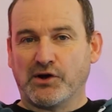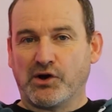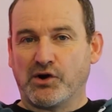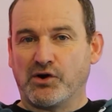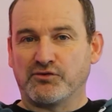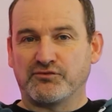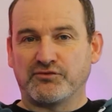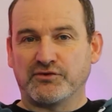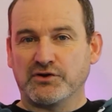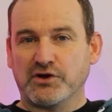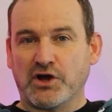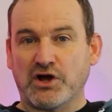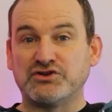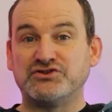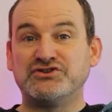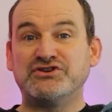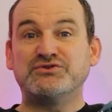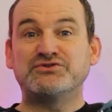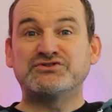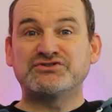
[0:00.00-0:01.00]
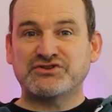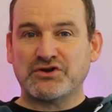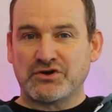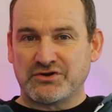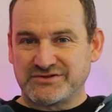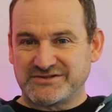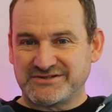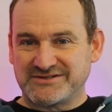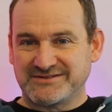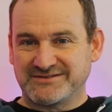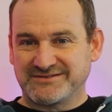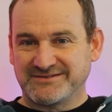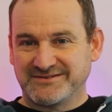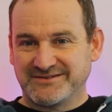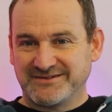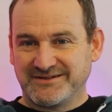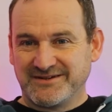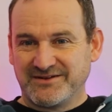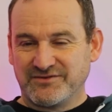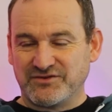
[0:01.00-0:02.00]
of a new start,
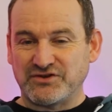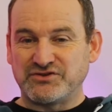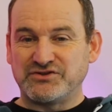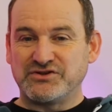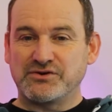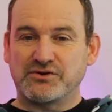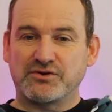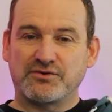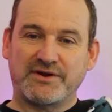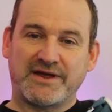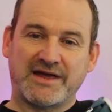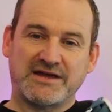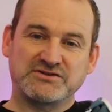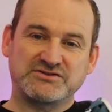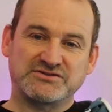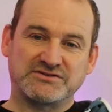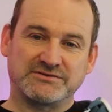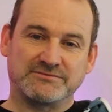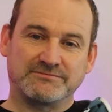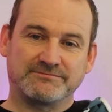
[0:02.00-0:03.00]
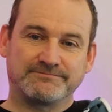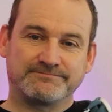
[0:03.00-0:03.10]
the new creation.